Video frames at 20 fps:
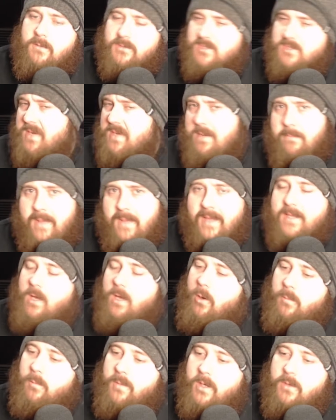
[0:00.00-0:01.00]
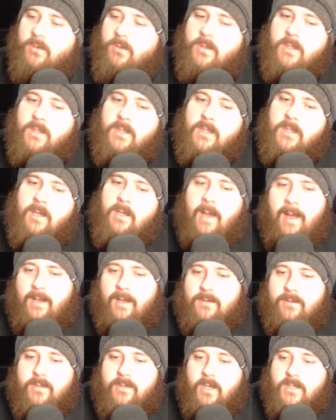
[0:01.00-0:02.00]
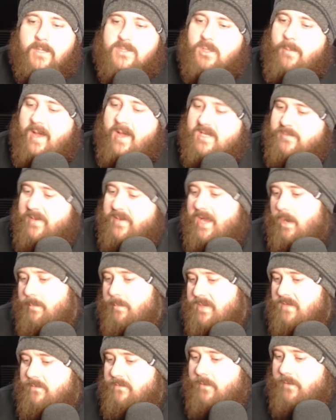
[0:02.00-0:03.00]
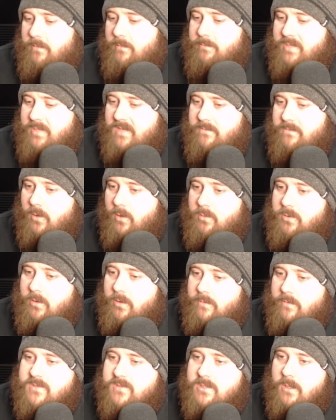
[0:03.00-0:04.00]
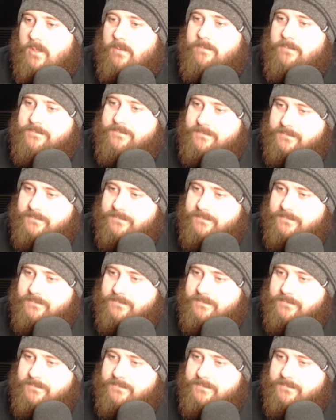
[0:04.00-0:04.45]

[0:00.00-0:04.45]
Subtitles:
or spinning back elbow, and Tom Aspinall beat Volkov. So